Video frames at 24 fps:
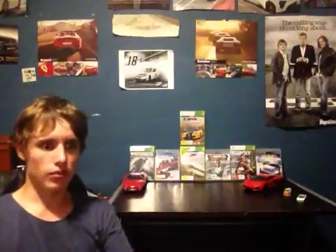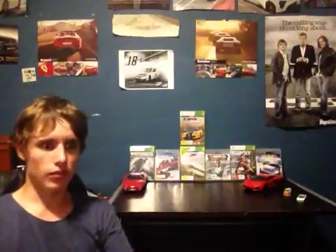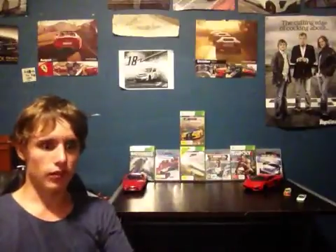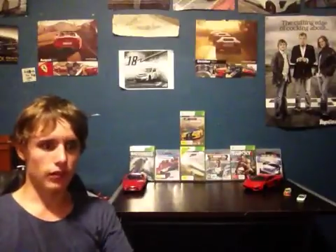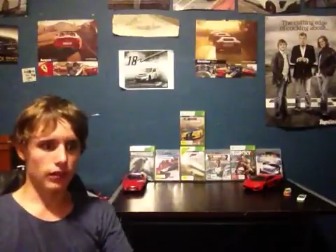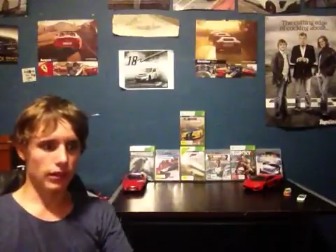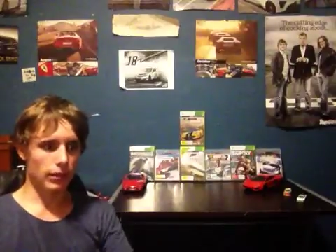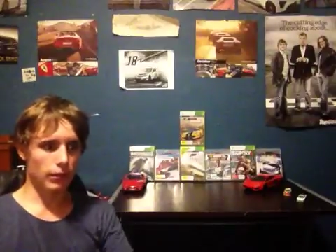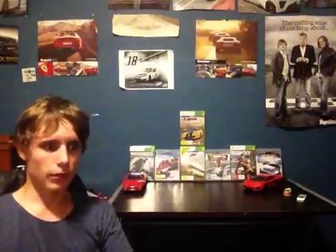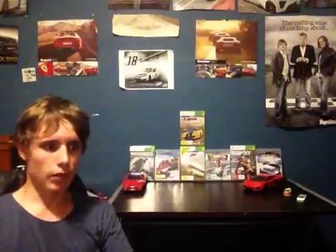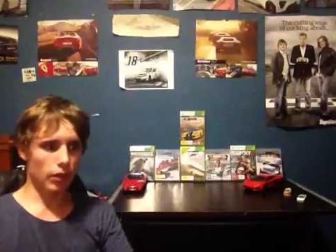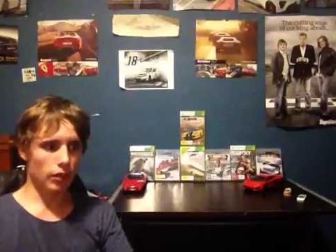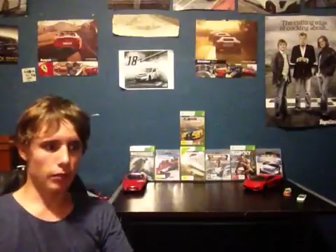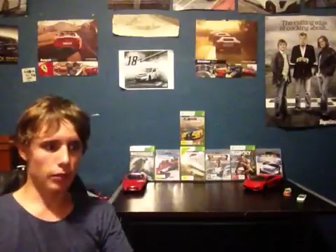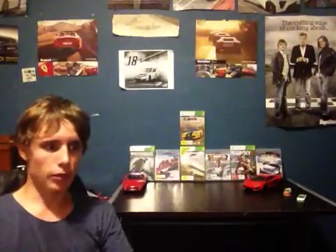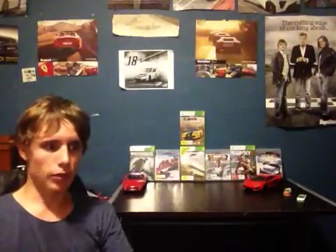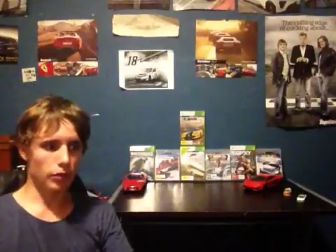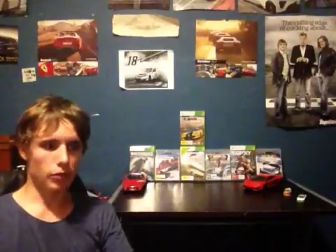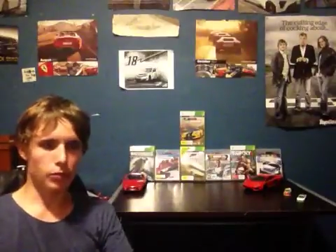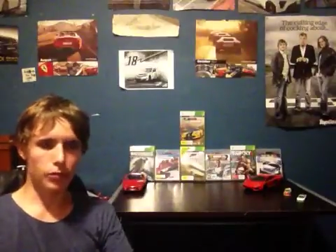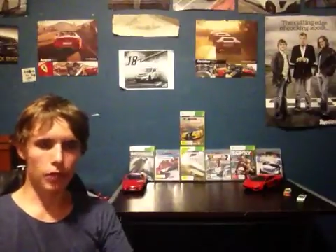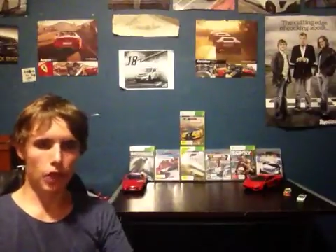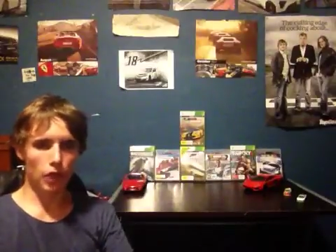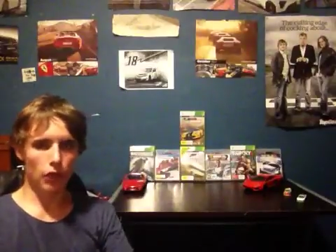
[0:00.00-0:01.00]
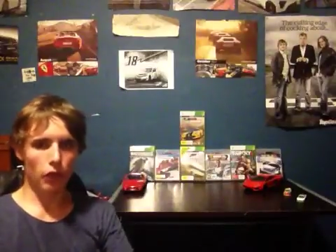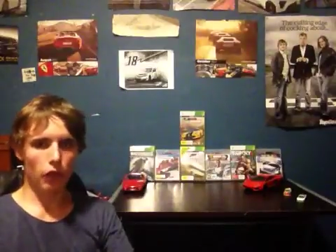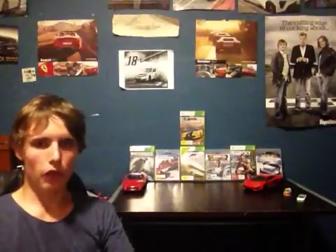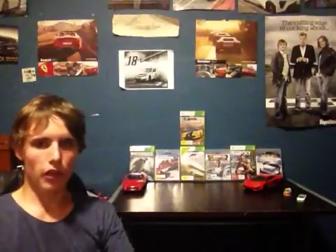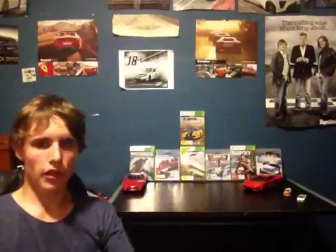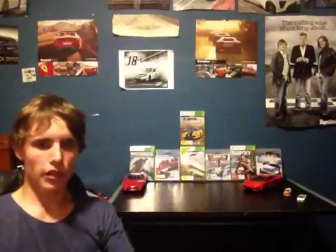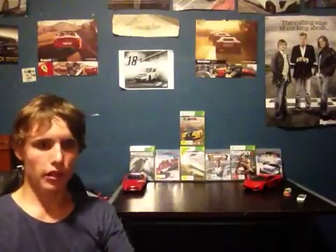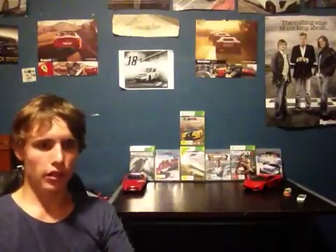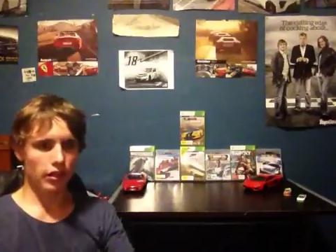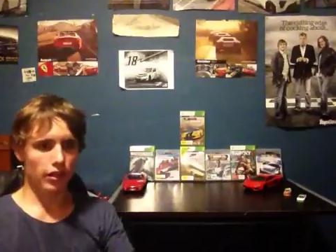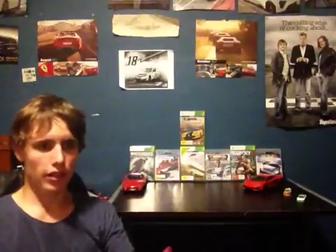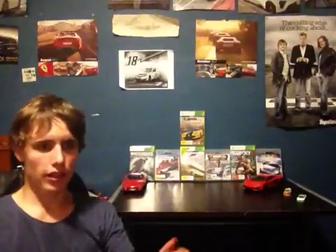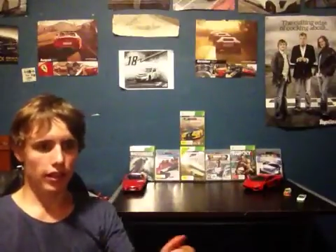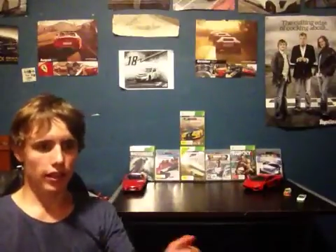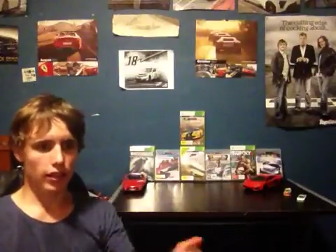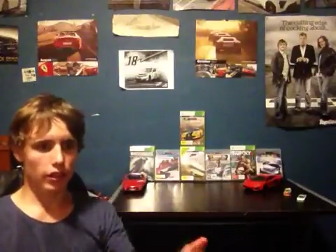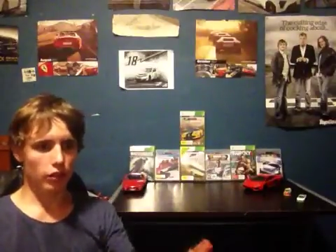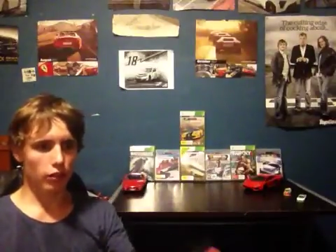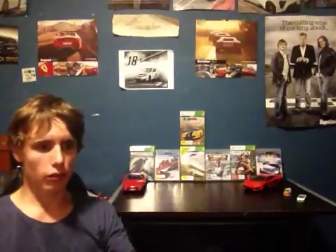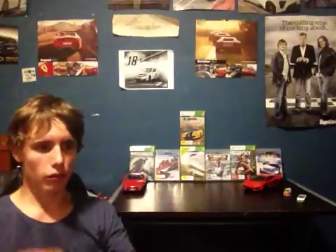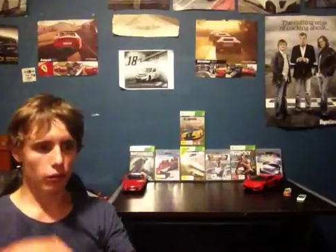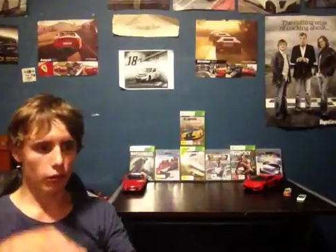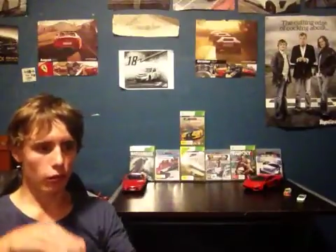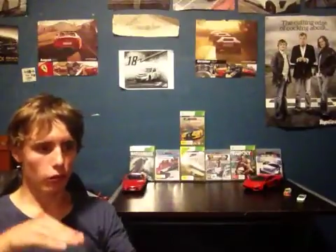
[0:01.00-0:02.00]
Sometimes you'll drive around and
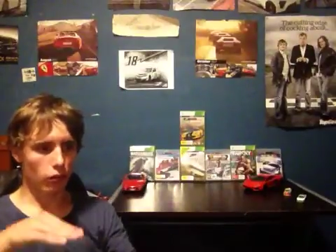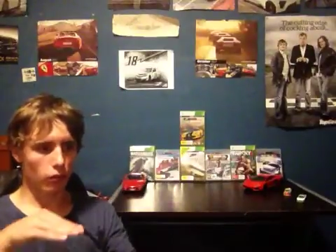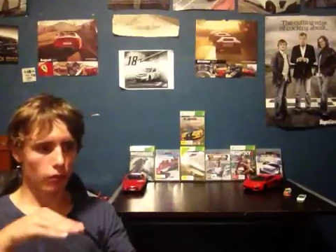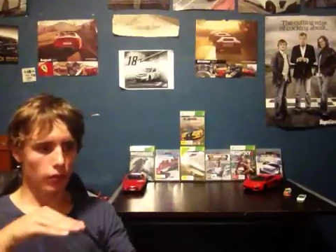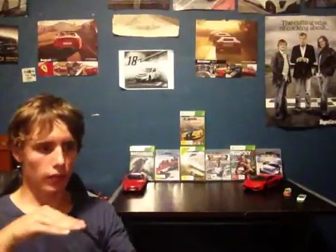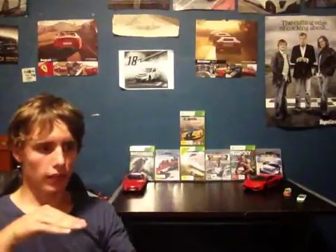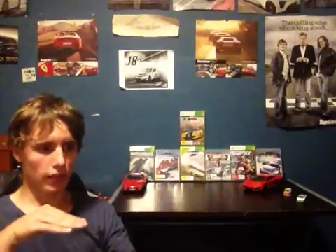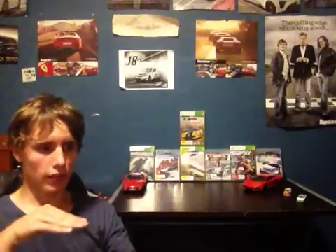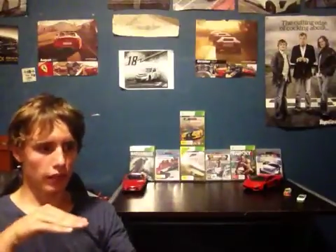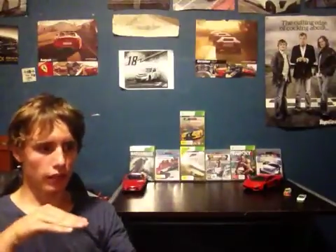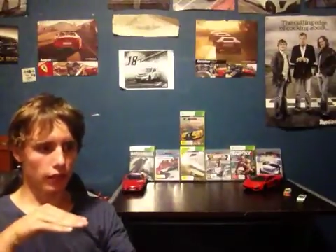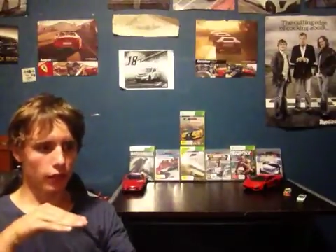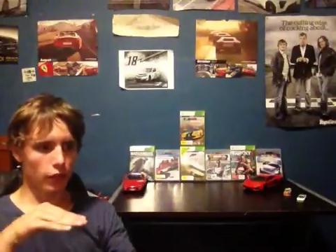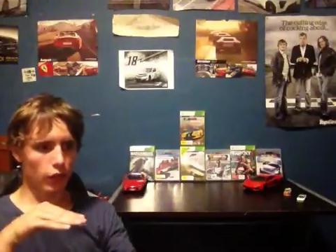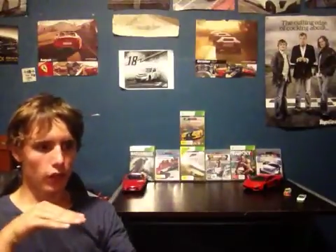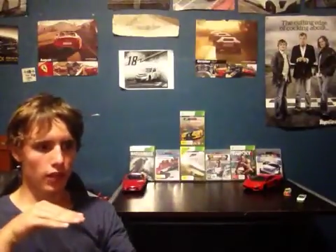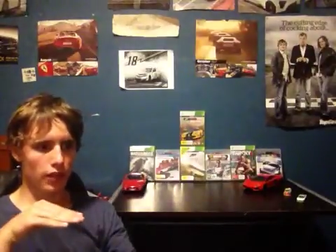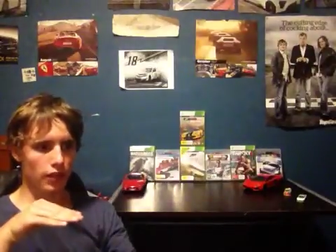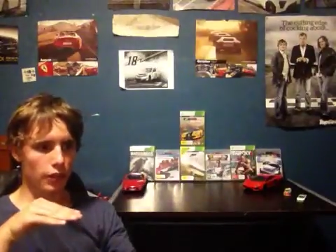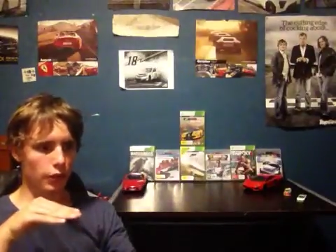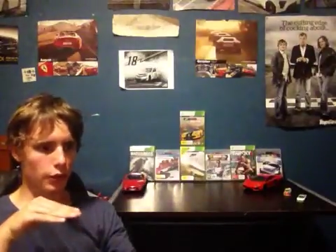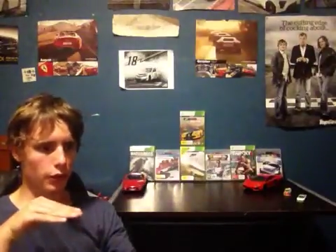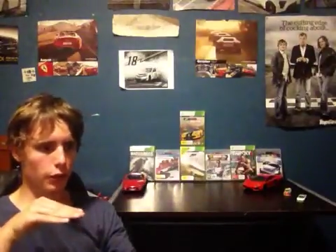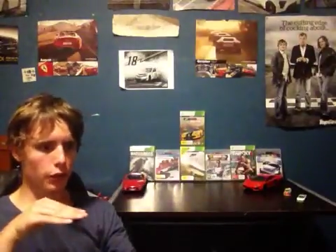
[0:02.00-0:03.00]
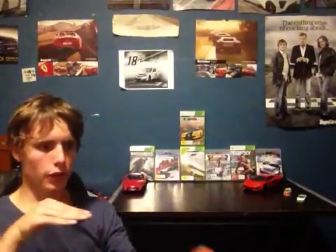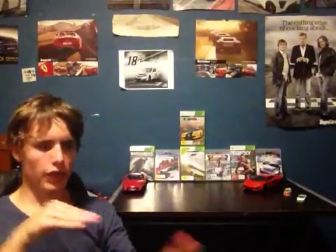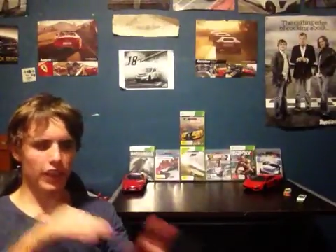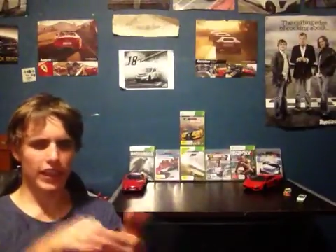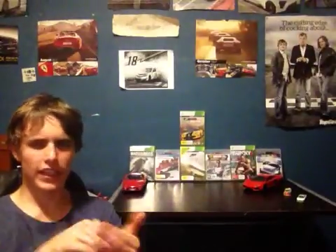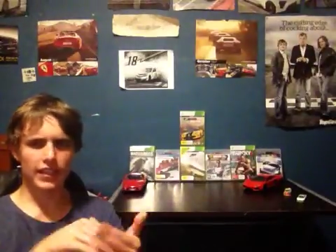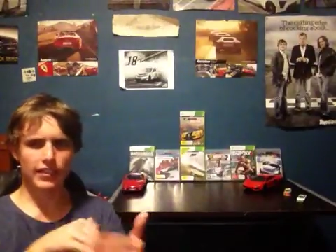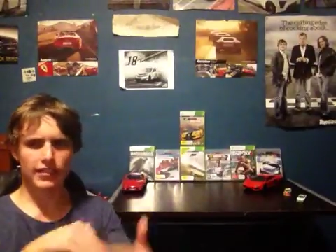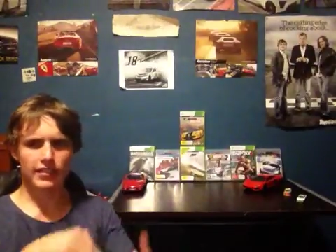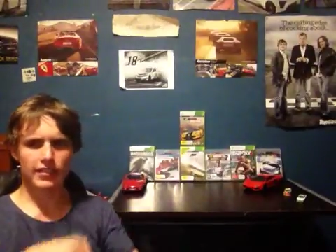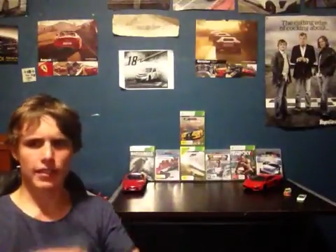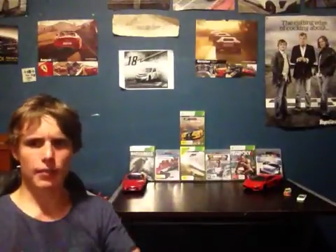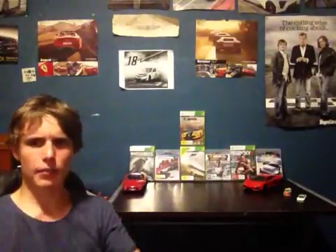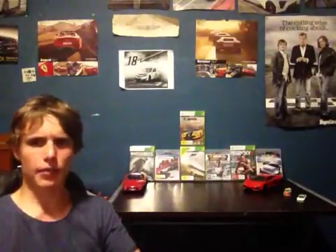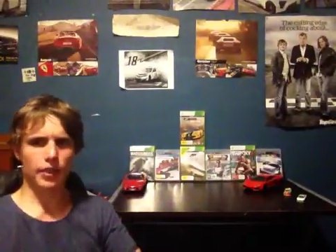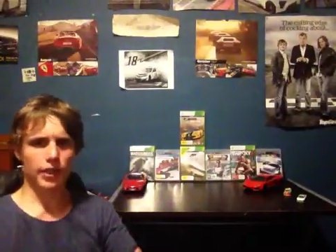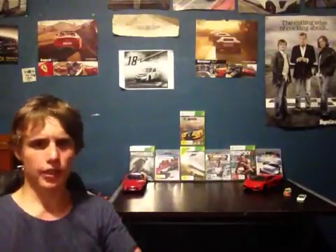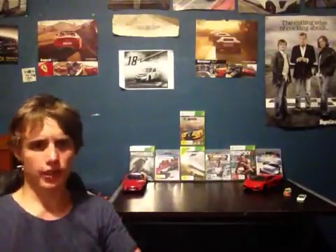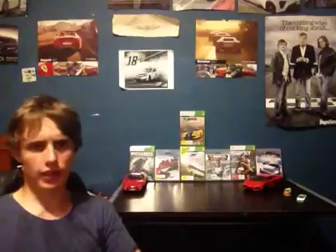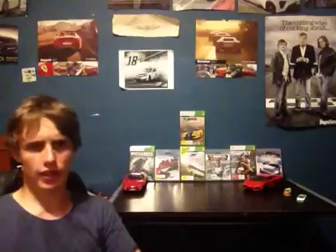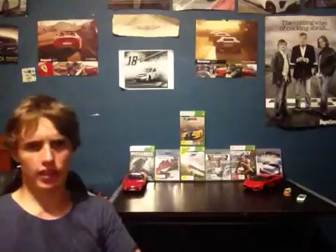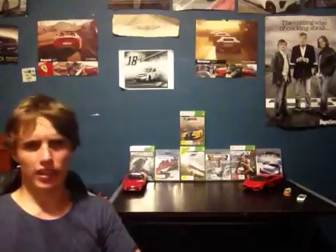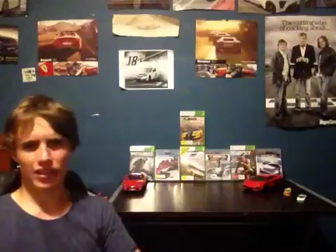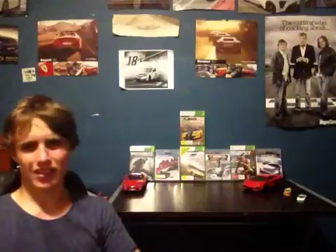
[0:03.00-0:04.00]
you'll automatically find that you've hit
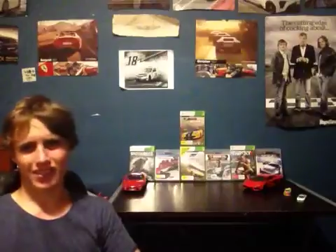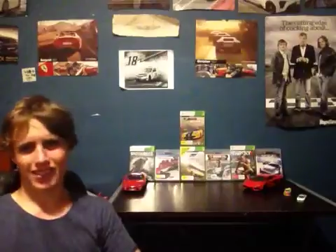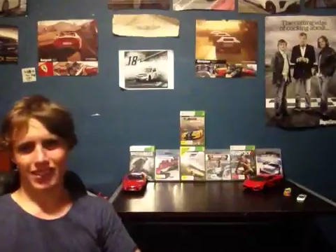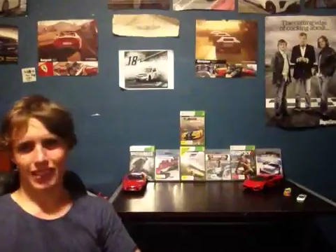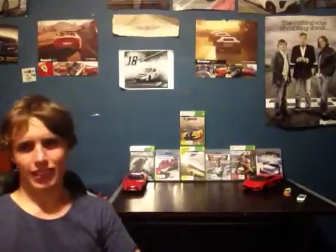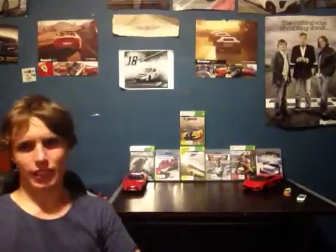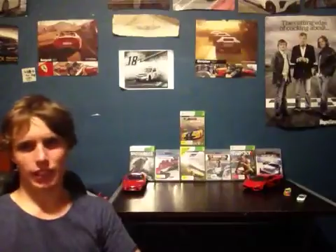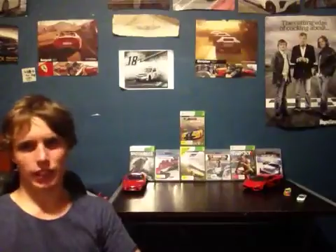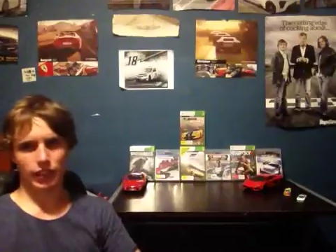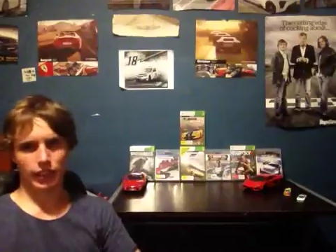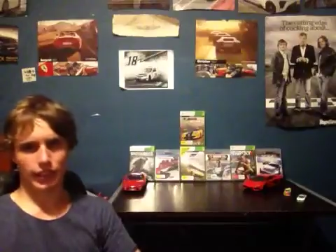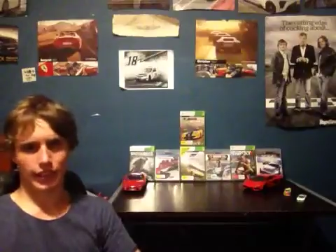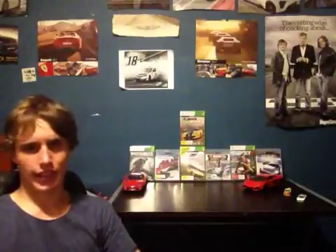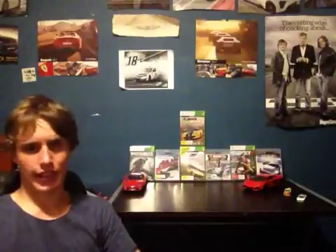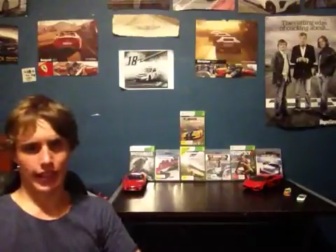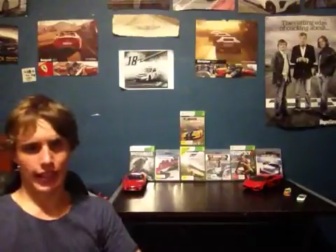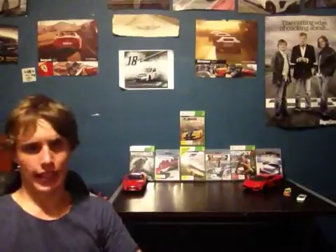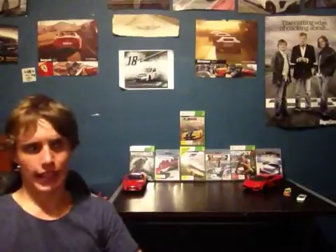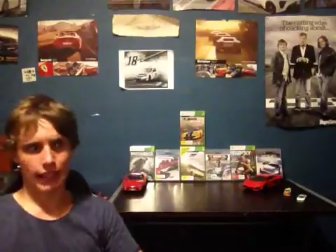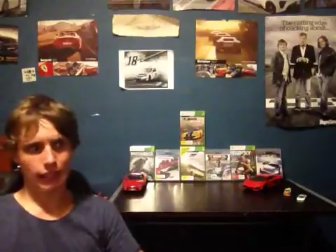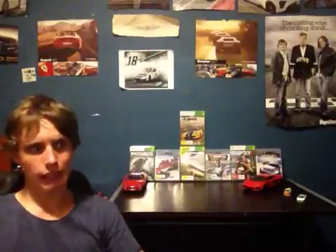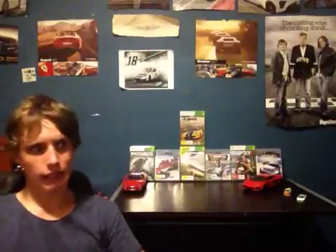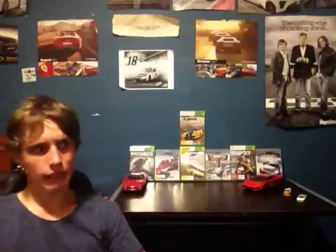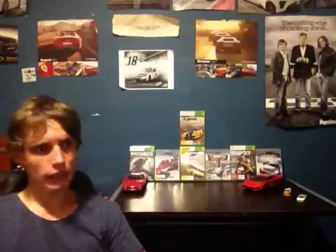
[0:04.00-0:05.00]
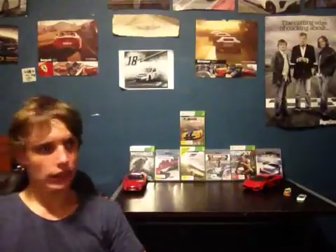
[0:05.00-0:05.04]
something that isn't actually there.